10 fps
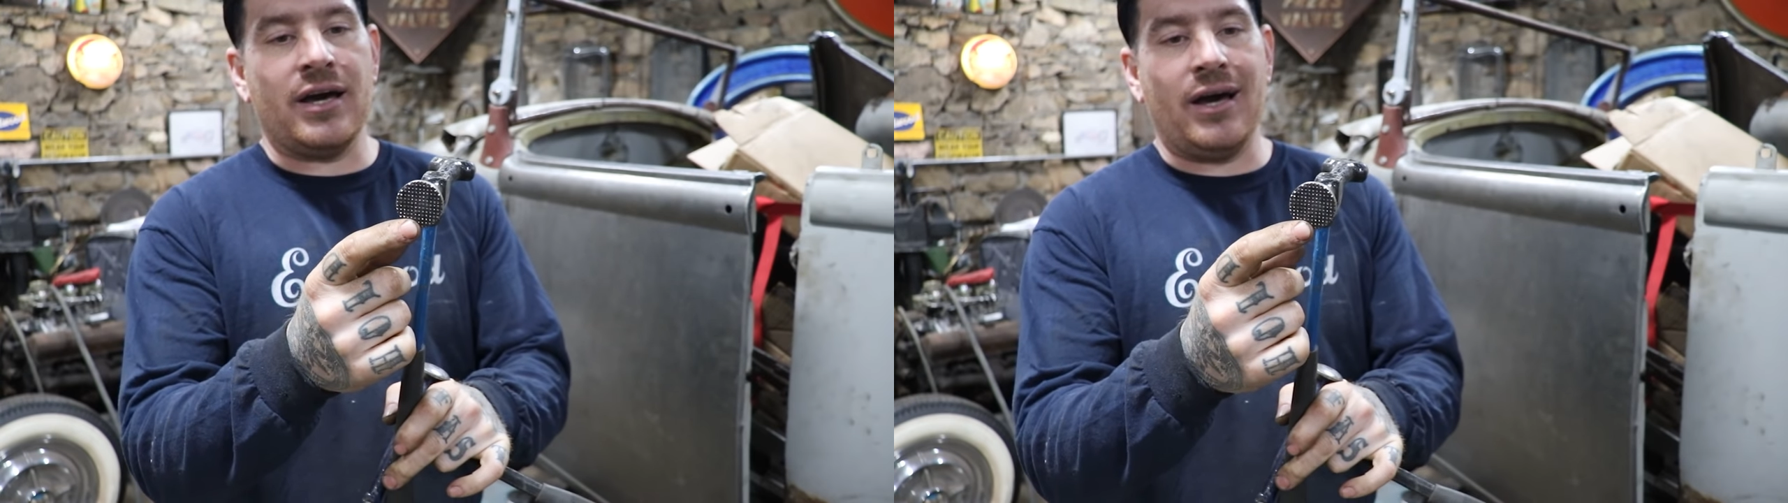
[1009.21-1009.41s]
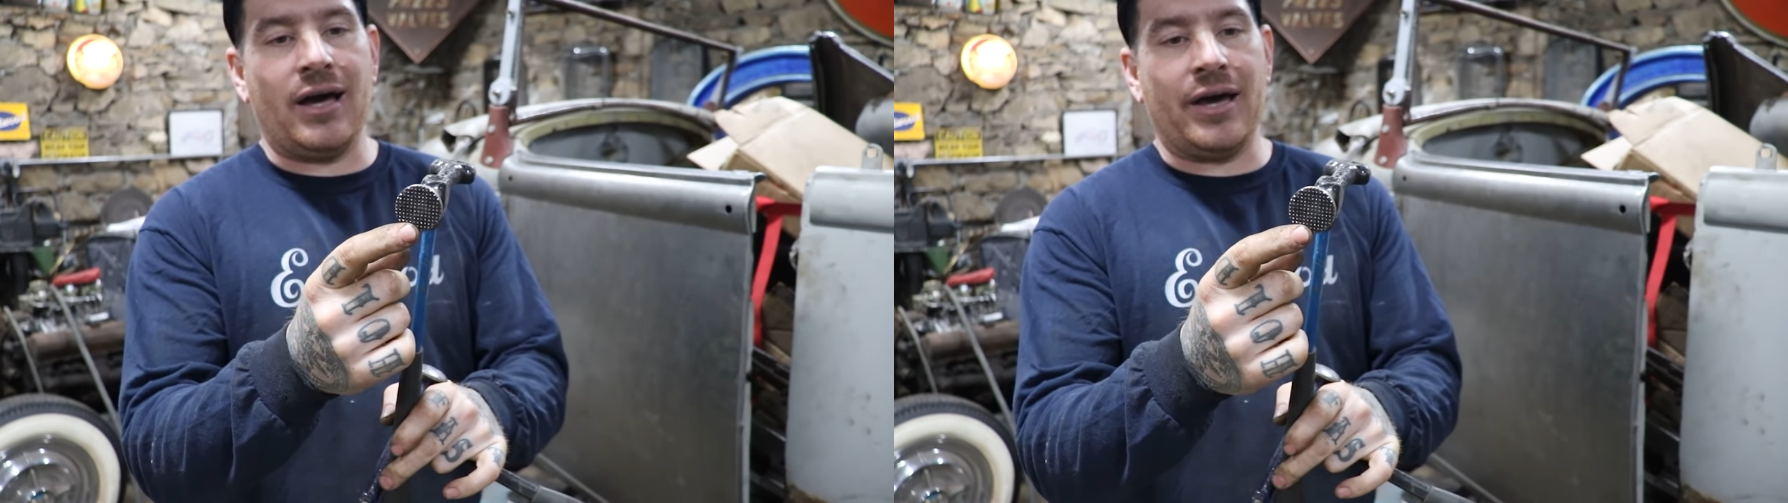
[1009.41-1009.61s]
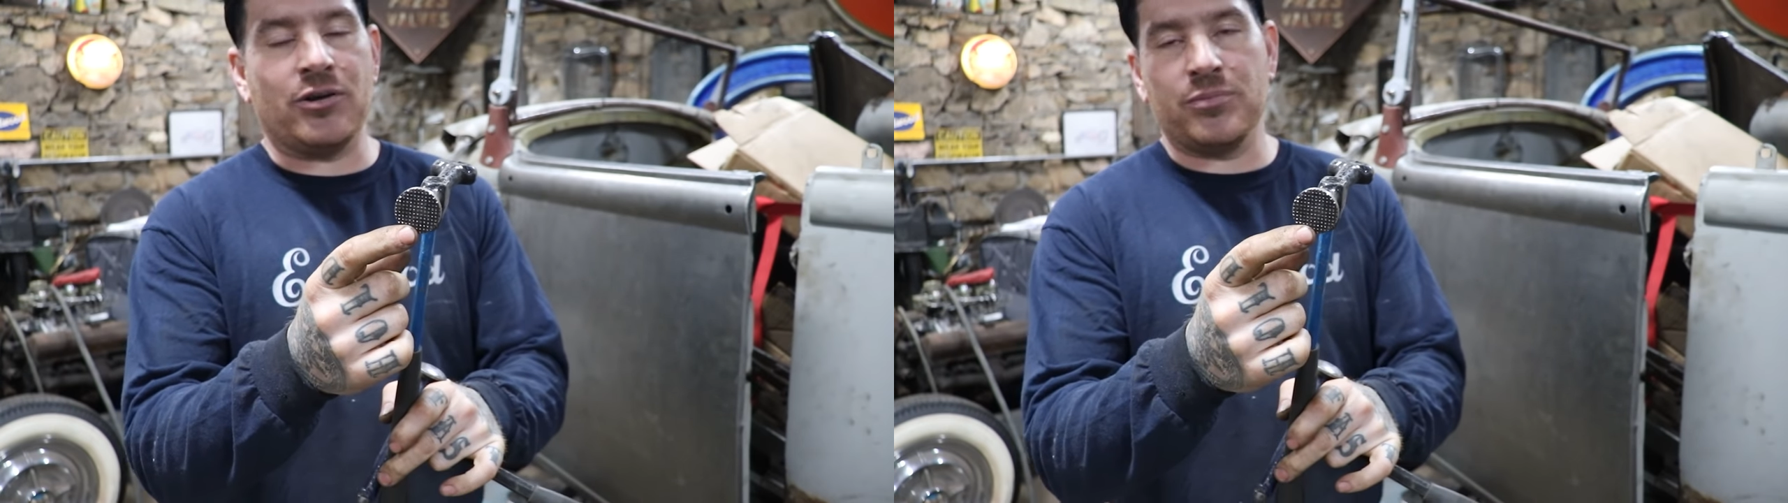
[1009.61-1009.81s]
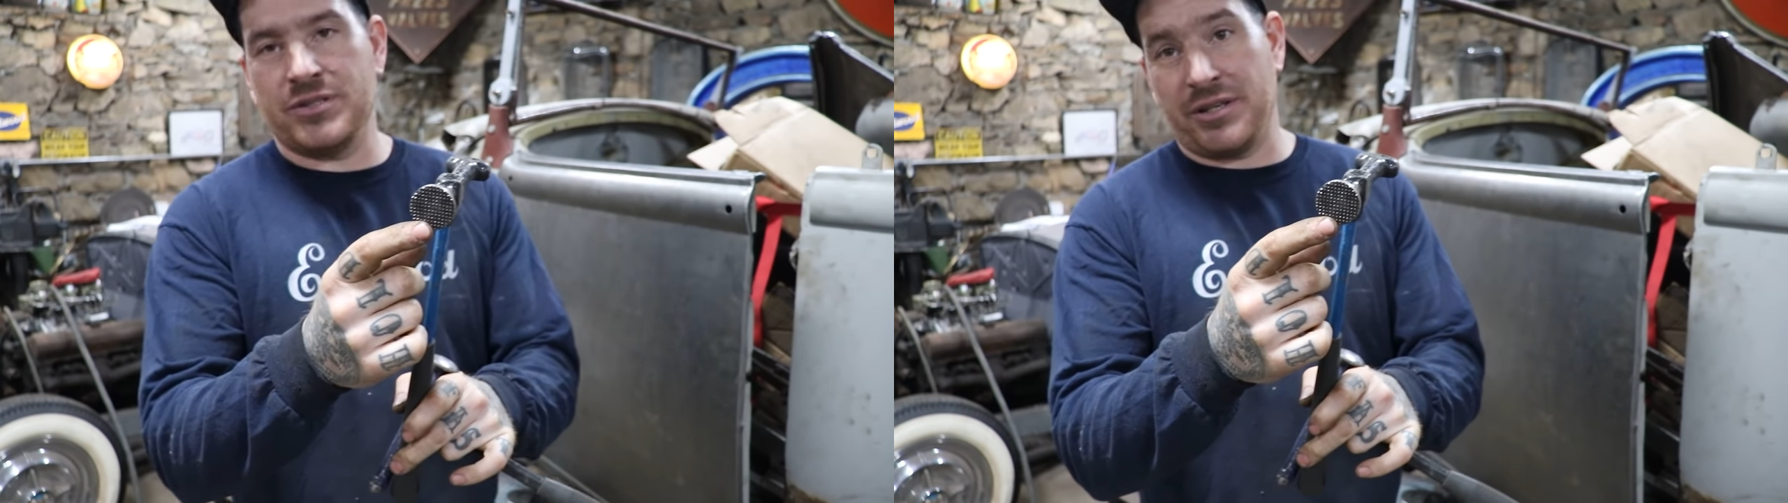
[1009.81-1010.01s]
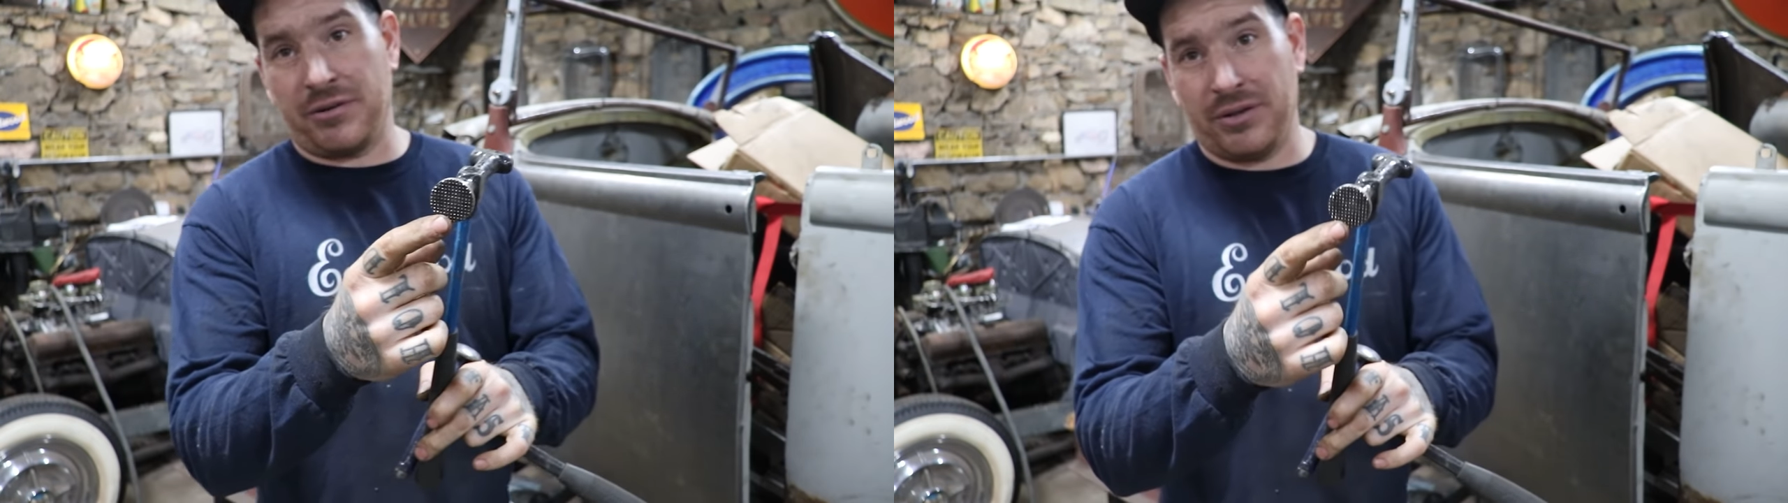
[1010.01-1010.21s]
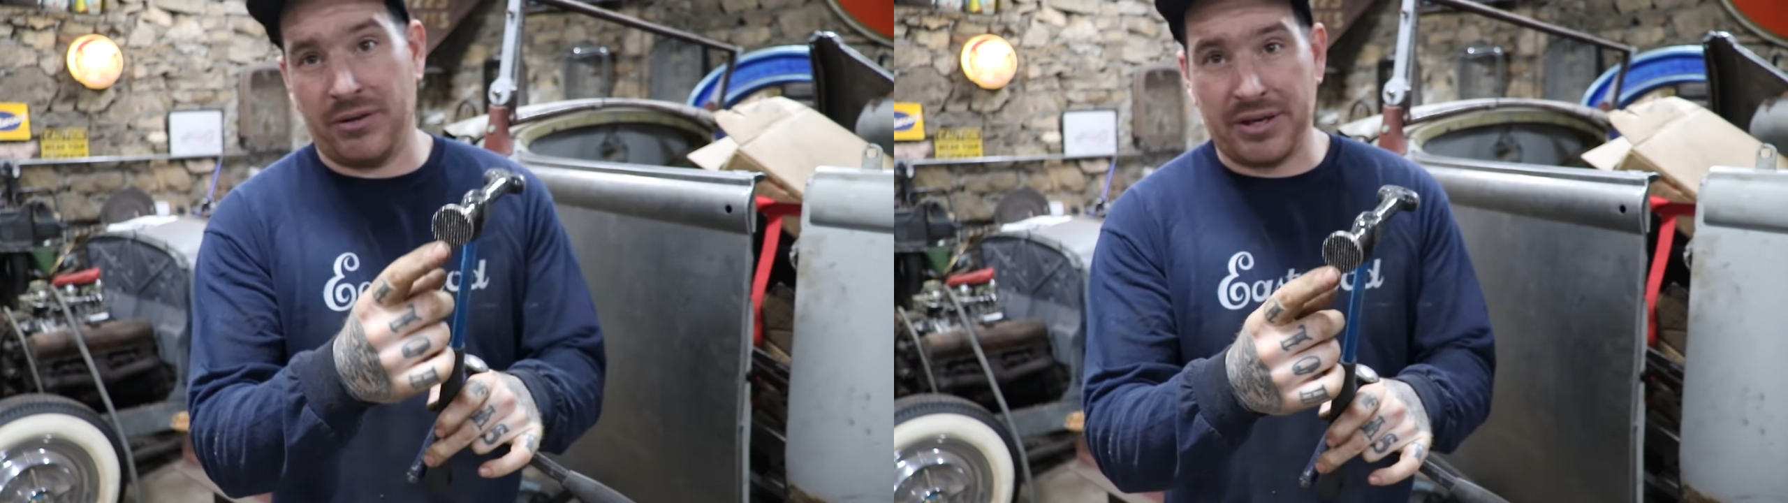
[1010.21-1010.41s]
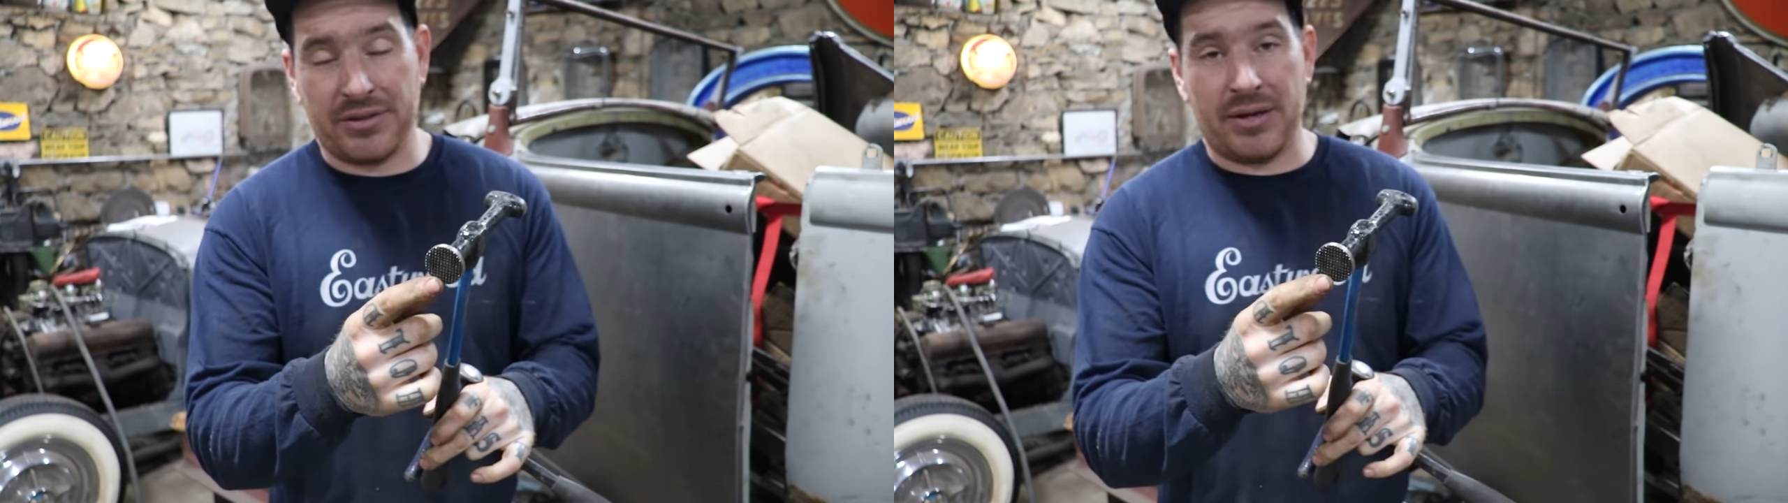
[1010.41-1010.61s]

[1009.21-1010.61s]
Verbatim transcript: uh, I don't particularly like